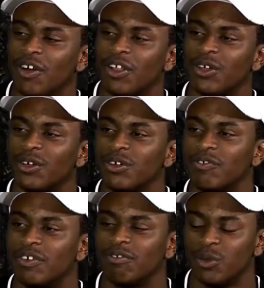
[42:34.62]
Follow
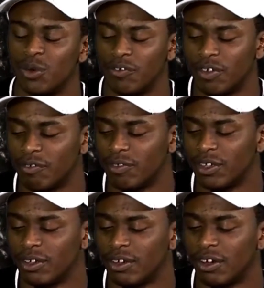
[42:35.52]

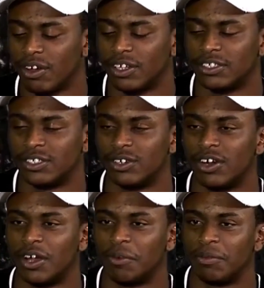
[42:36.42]
5150 on
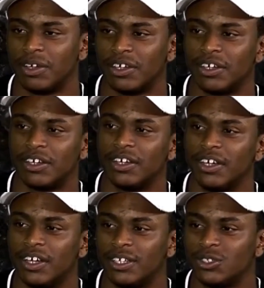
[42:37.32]
Instagram
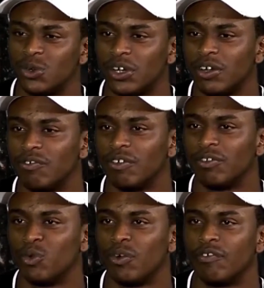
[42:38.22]
and Twitter.
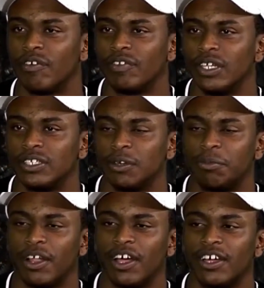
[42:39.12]
5150
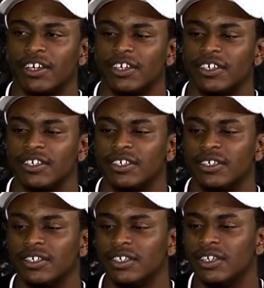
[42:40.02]
Supply.
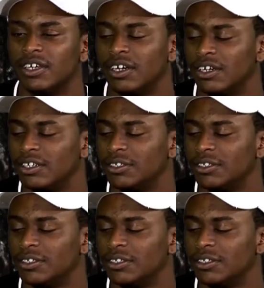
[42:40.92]
Yeah.